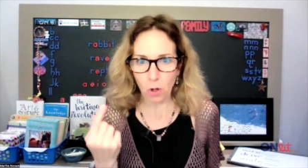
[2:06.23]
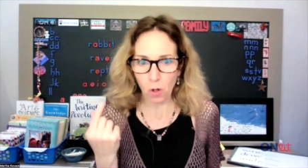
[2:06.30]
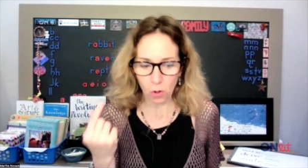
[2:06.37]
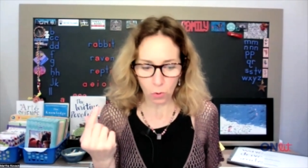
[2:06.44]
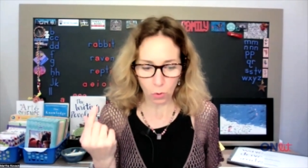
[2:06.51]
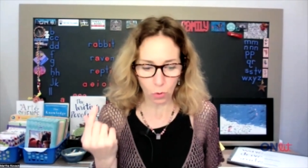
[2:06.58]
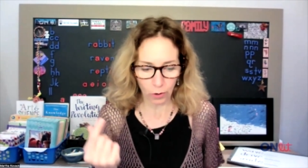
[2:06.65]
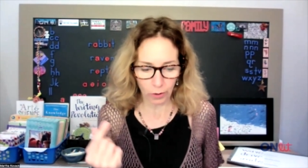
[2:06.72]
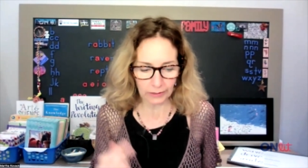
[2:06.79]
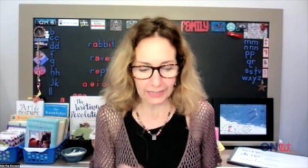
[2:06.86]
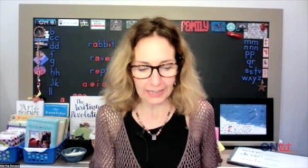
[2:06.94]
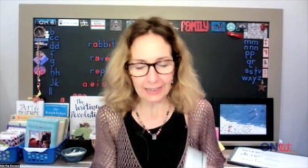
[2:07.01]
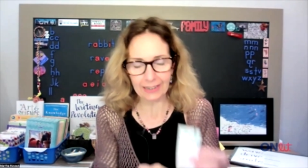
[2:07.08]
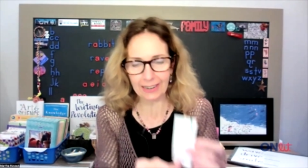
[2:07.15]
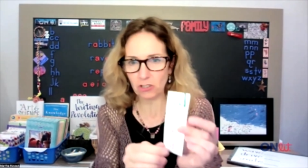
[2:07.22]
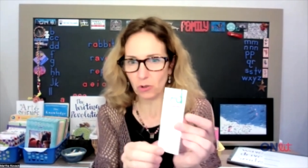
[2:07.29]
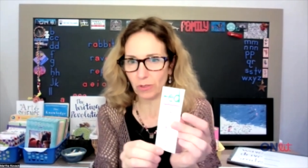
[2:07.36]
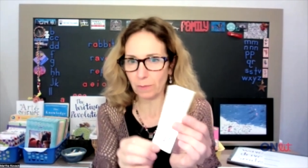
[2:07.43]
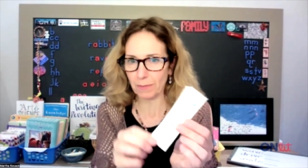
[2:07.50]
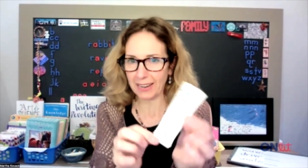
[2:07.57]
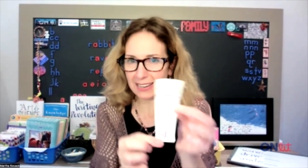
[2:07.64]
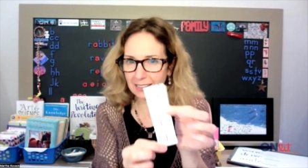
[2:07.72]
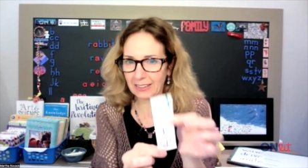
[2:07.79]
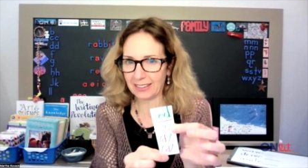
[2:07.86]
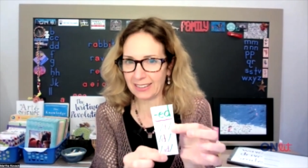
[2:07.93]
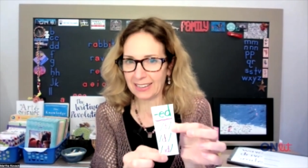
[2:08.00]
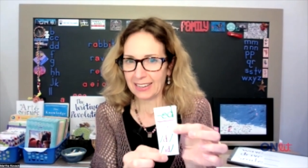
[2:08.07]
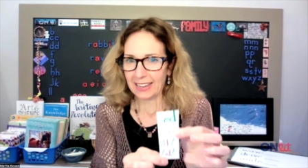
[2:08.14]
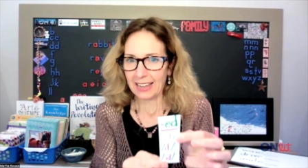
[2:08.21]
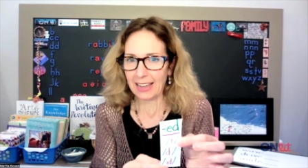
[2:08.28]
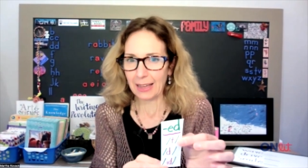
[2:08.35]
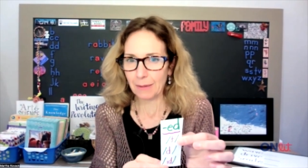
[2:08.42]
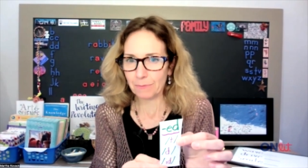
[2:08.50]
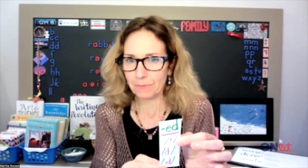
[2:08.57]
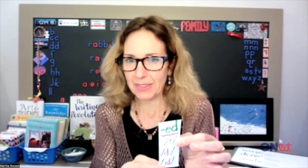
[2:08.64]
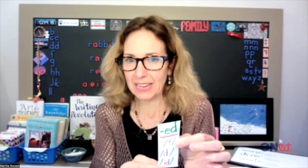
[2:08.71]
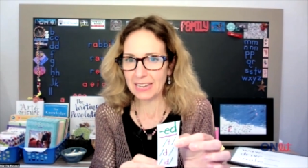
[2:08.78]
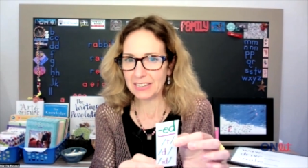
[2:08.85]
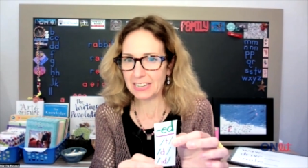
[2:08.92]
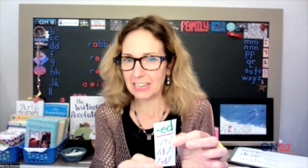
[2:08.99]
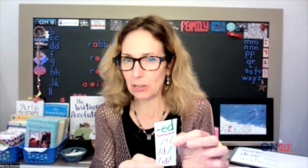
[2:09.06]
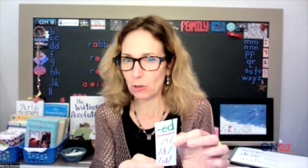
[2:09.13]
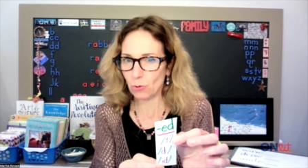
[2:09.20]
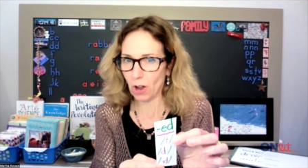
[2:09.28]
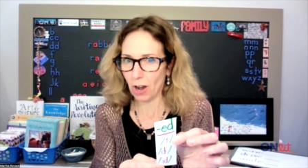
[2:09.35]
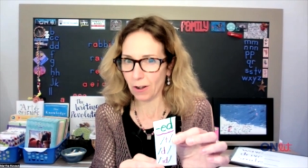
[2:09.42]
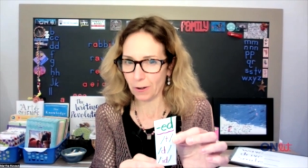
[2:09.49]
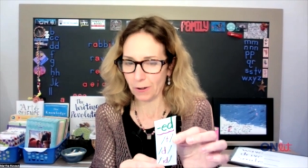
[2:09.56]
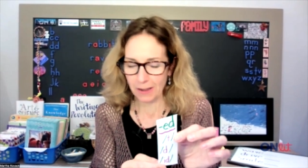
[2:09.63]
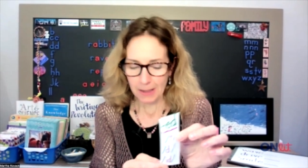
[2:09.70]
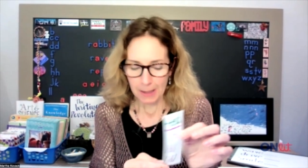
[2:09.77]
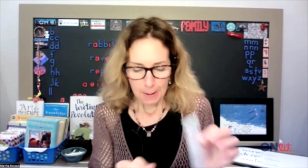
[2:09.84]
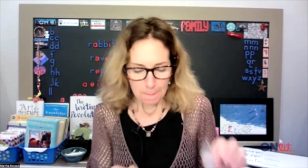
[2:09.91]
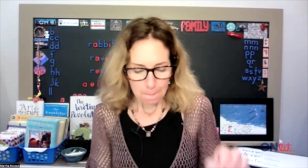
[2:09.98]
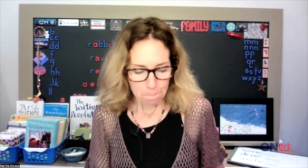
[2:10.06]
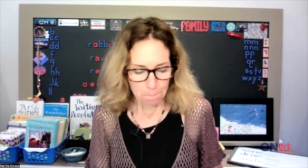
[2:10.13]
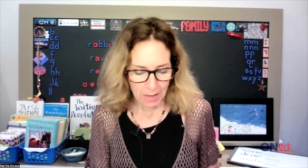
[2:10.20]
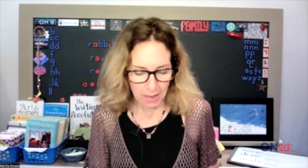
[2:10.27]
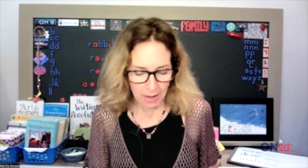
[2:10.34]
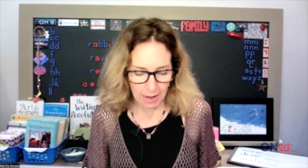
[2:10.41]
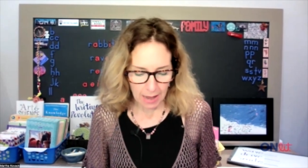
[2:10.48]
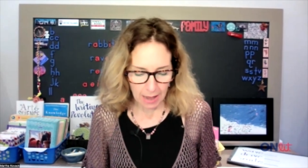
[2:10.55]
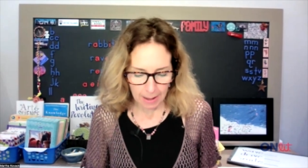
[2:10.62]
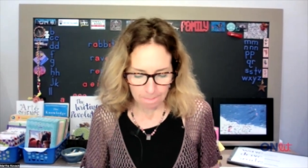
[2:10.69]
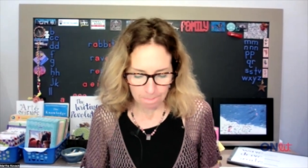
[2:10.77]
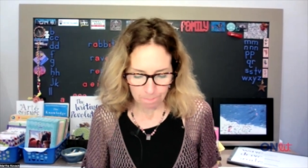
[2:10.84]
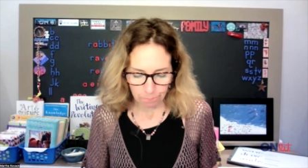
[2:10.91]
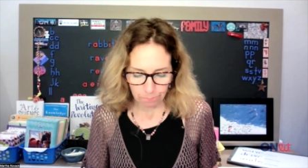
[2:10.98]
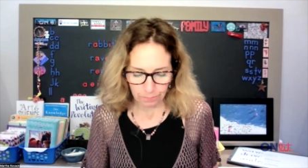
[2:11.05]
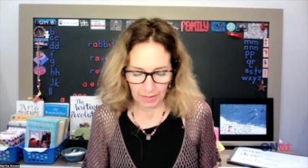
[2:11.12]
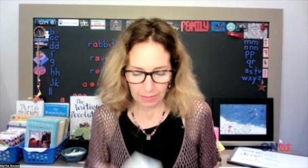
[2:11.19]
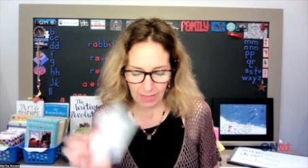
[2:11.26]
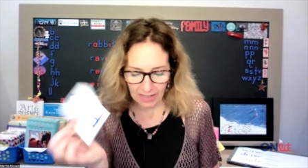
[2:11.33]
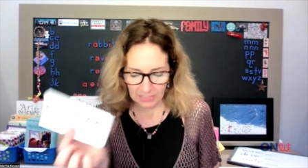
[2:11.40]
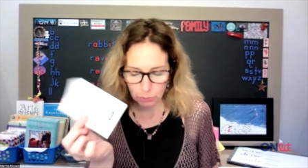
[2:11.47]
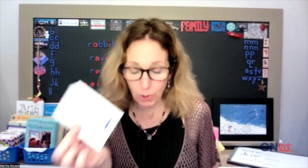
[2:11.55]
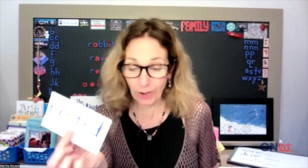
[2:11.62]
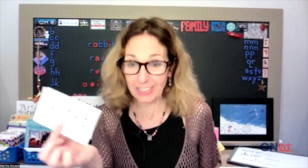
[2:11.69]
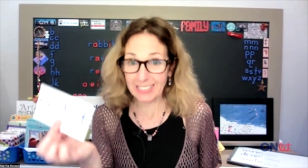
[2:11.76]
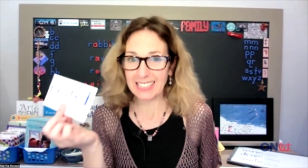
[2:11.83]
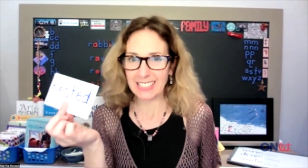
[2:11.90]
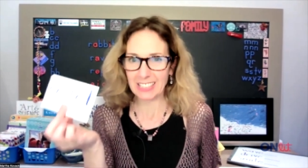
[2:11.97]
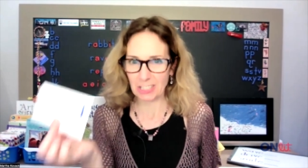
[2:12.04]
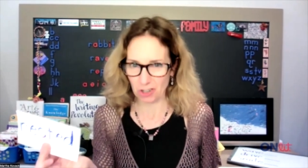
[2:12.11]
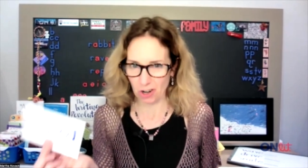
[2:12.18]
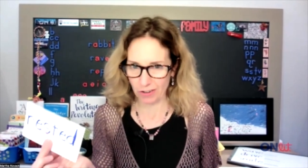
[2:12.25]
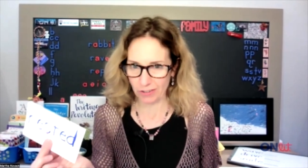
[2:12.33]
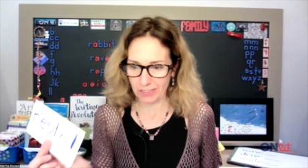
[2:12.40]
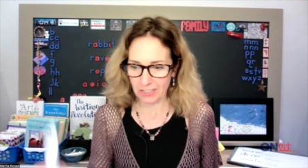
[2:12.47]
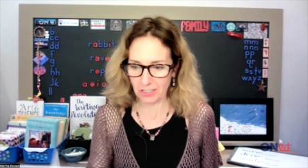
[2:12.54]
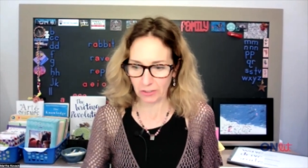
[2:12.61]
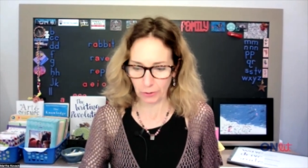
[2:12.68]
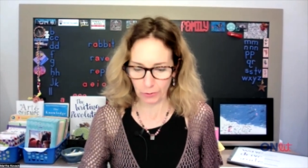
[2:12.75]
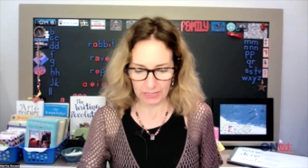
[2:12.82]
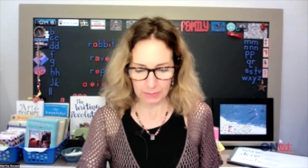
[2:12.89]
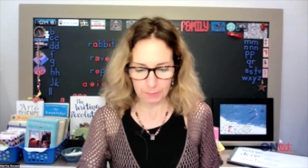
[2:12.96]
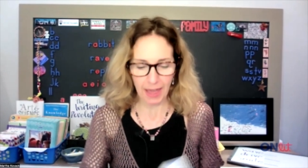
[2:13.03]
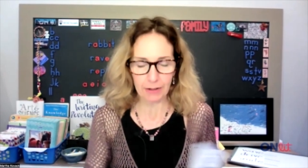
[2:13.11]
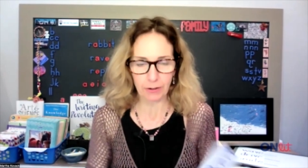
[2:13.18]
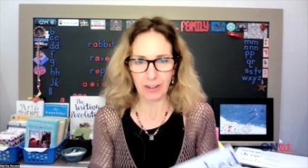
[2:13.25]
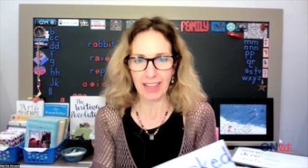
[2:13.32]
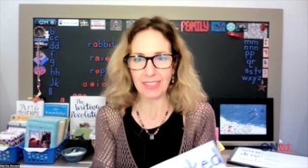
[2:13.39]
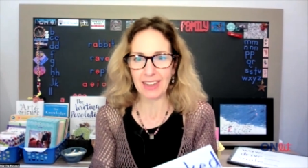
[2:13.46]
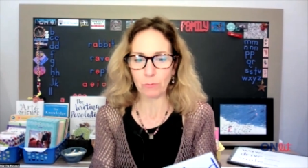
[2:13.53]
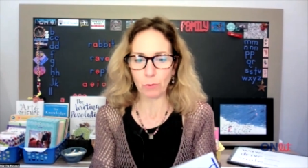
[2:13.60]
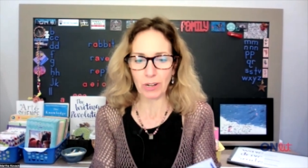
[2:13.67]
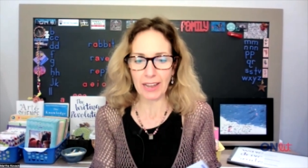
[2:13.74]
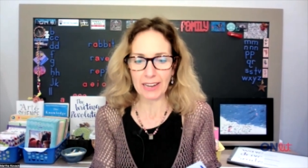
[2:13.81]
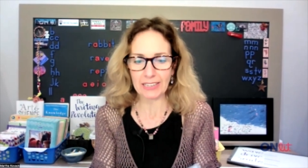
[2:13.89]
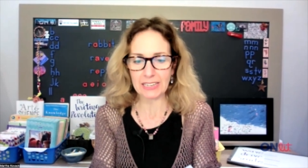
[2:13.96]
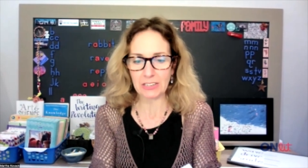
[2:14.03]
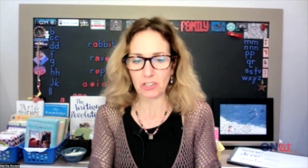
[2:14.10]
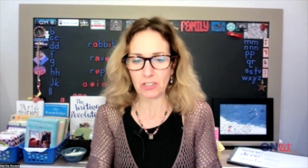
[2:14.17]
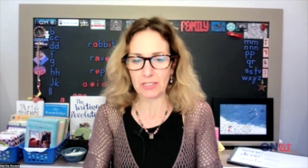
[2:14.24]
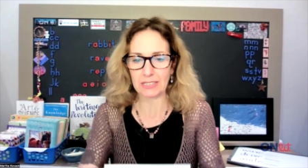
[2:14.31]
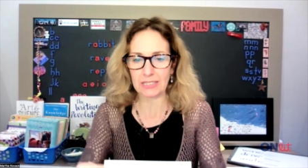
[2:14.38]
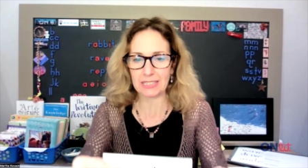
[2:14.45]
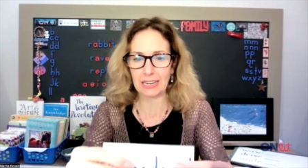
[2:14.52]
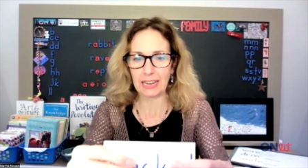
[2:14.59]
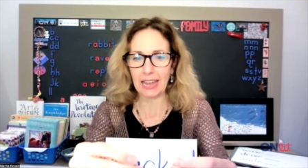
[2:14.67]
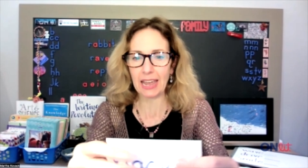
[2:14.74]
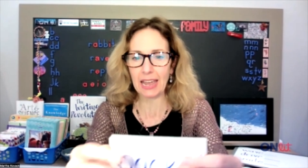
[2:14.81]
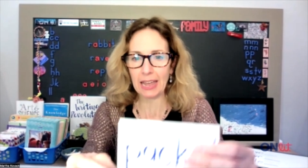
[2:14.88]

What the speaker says: all orally, and I show them my little ed cue card, but that's where it starts to learn this pattern. And then when I teach the CK,